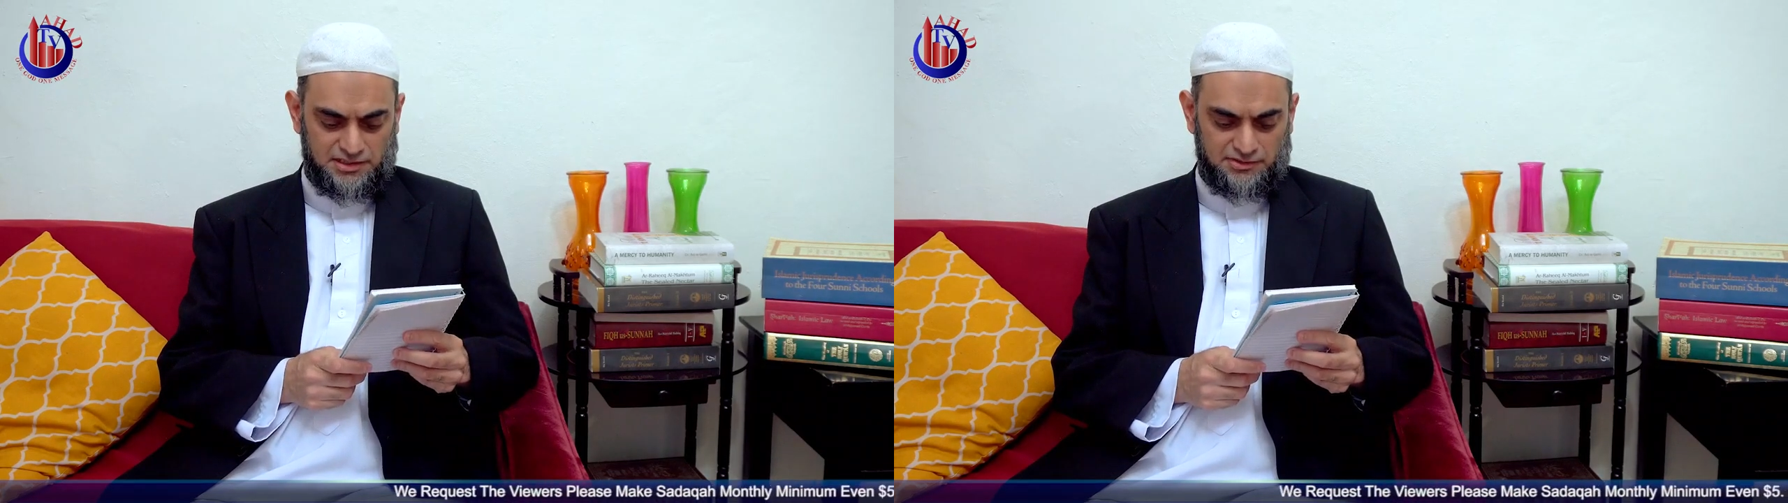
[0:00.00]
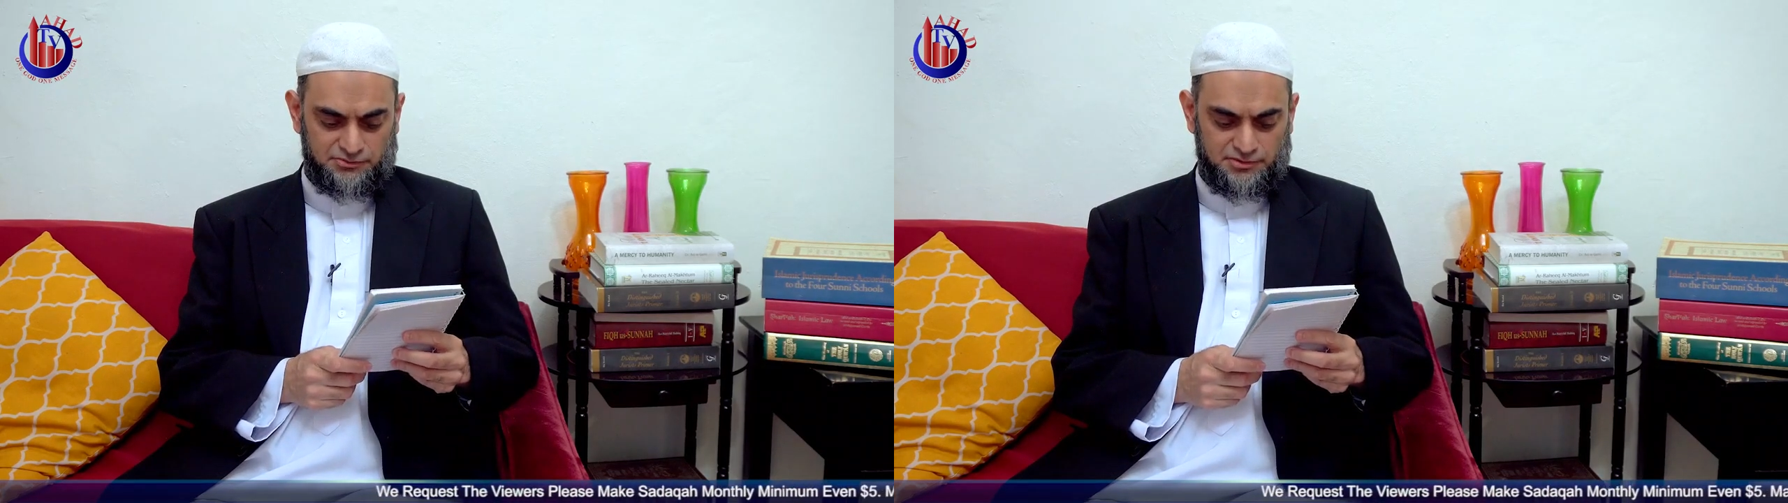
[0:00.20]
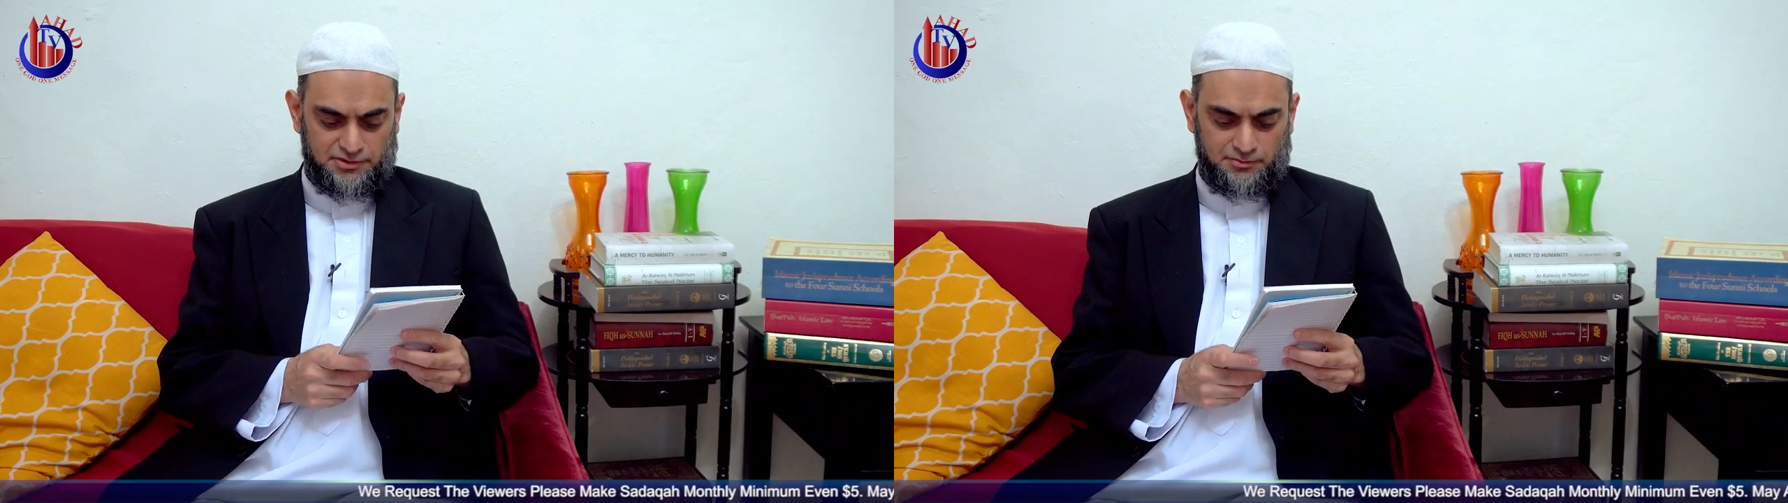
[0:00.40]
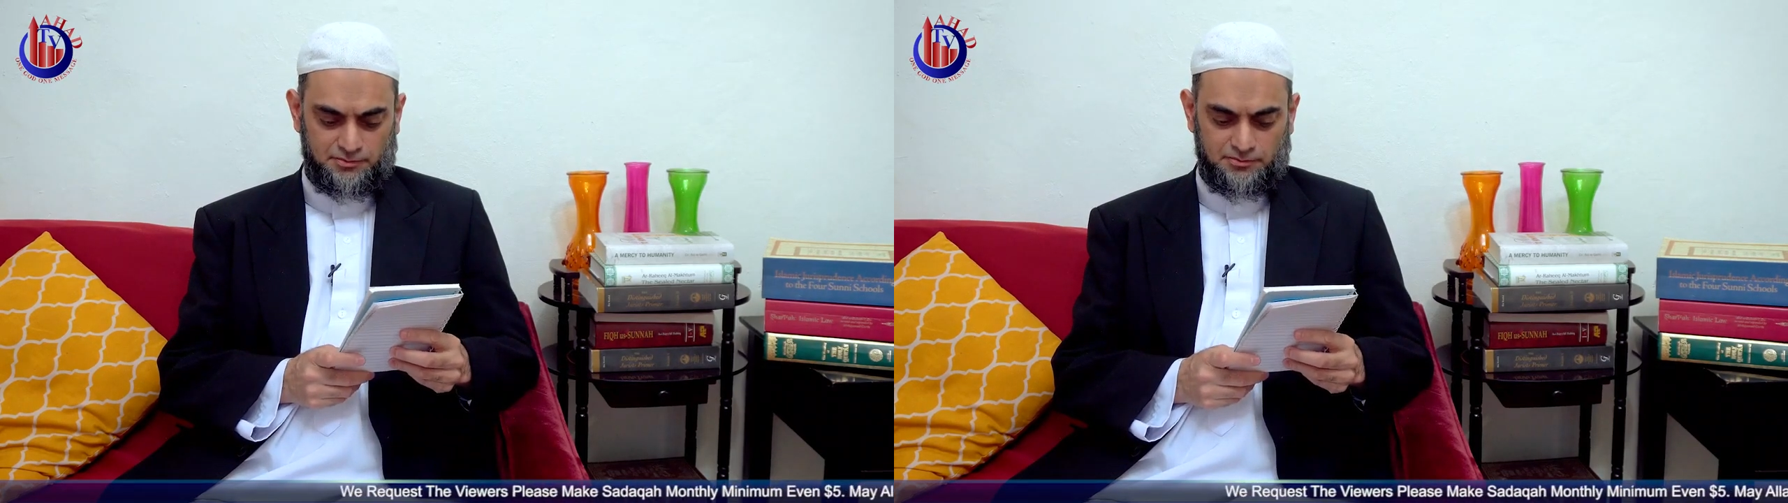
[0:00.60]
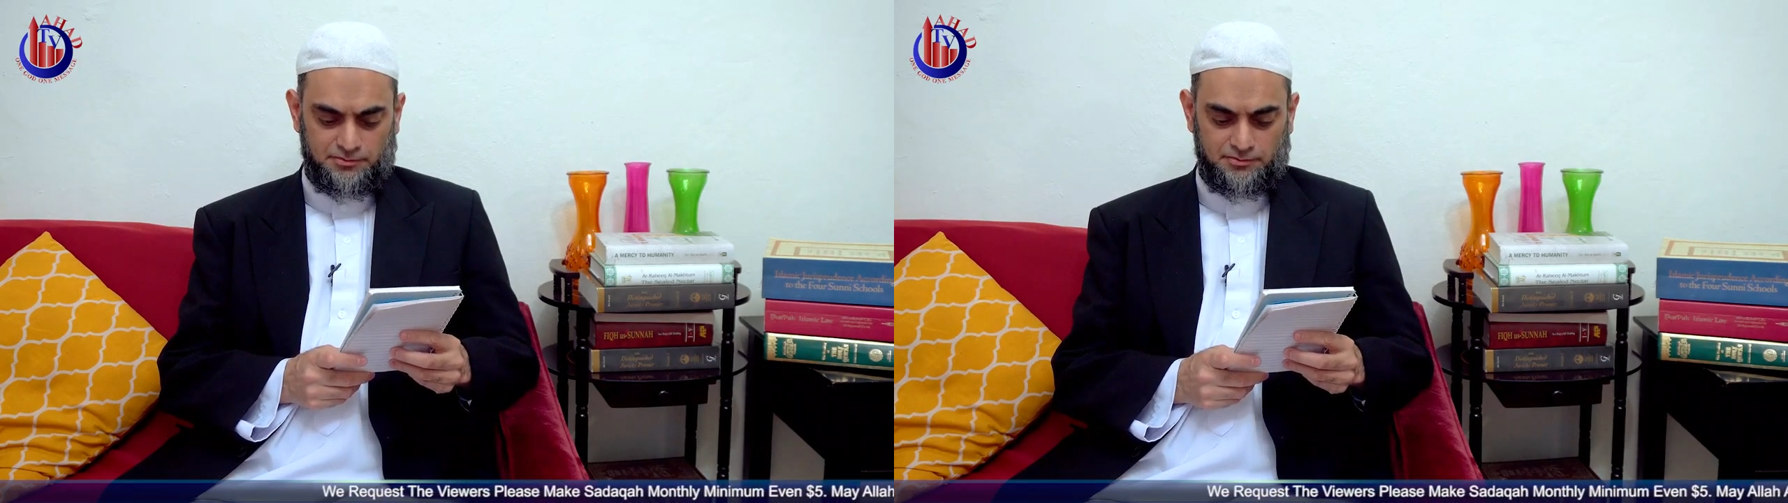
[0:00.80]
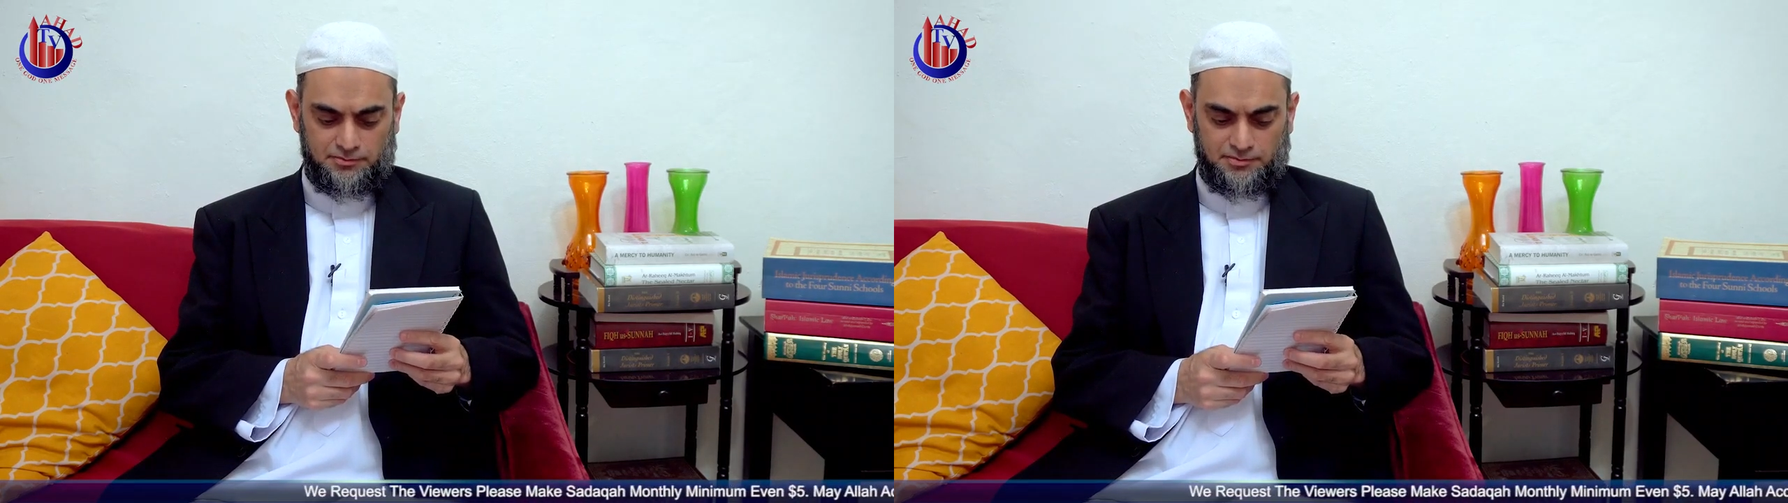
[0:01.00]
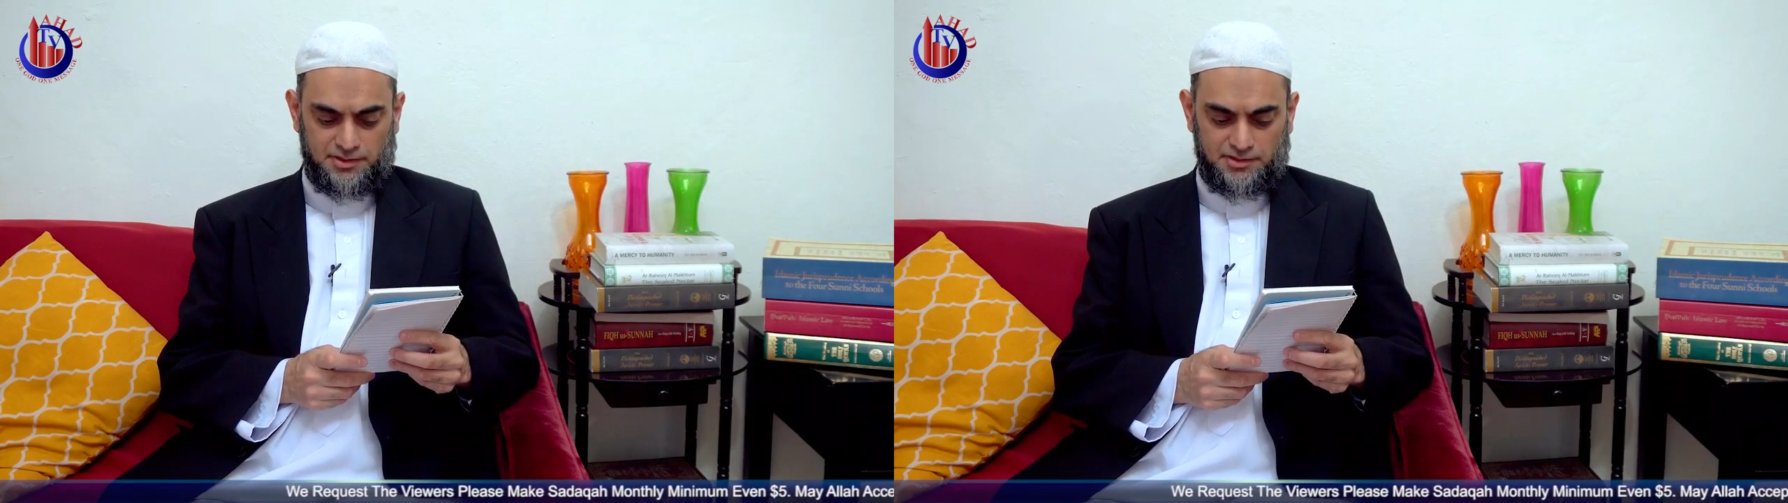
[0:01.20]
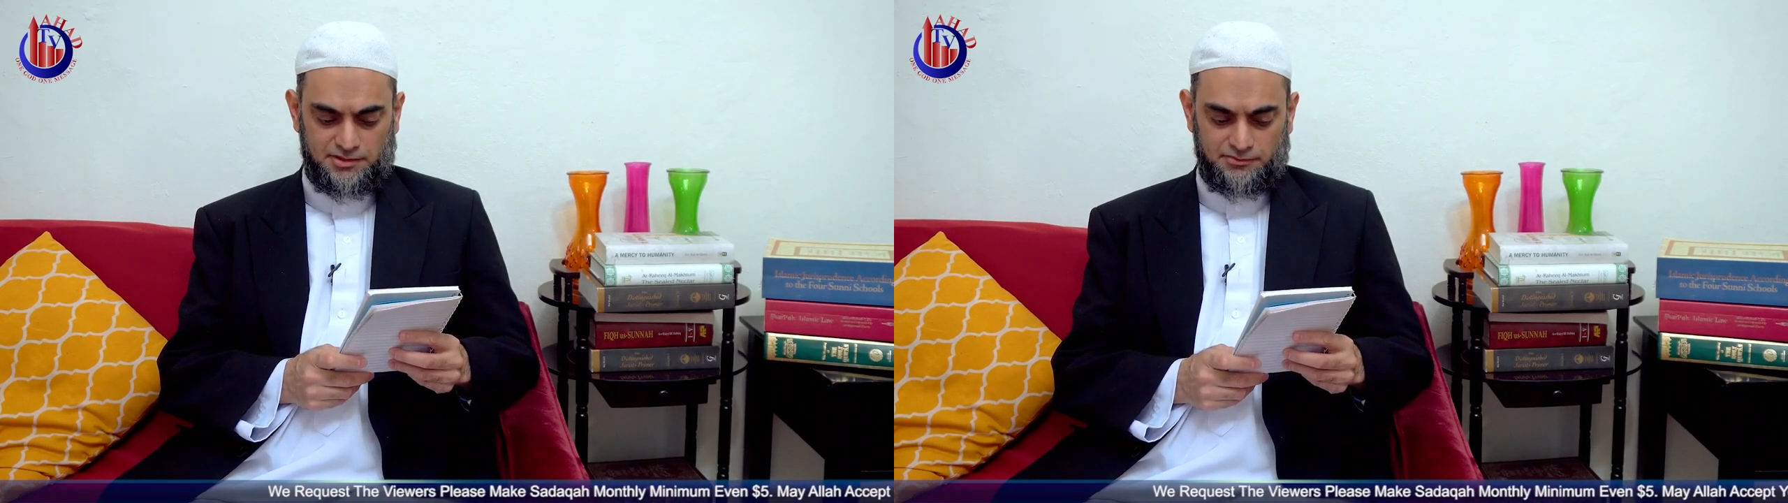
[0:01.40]
if
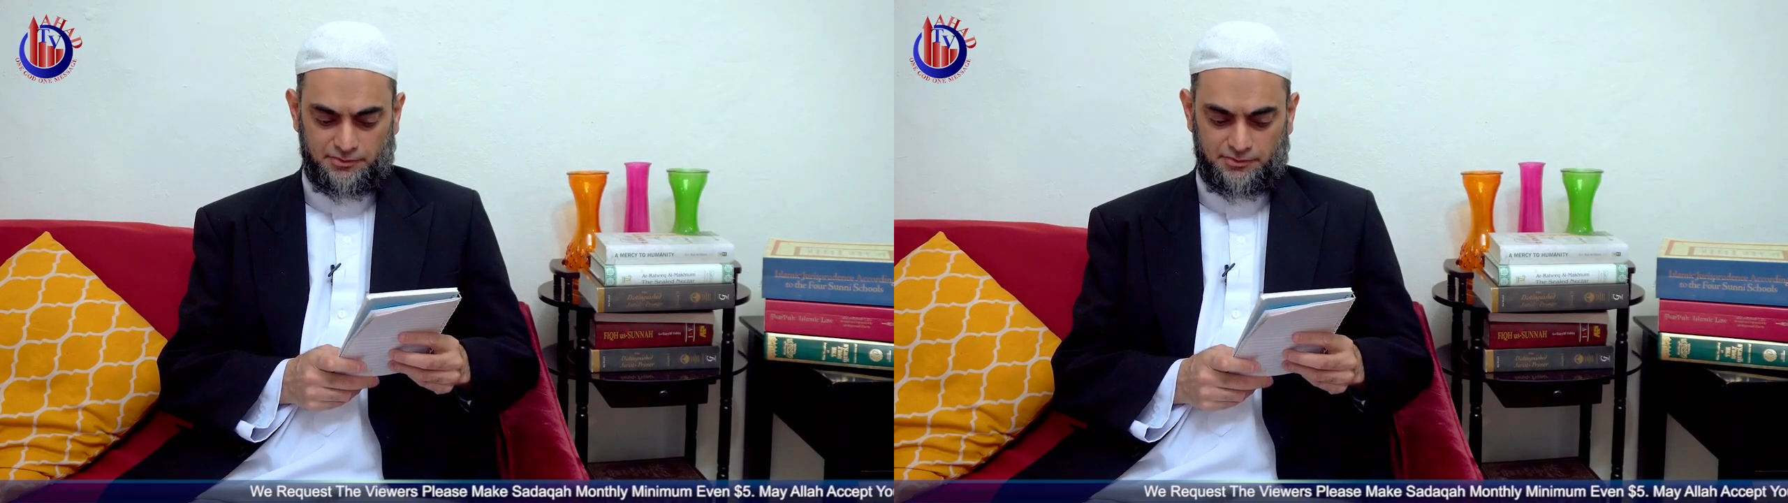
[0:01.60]
somebody is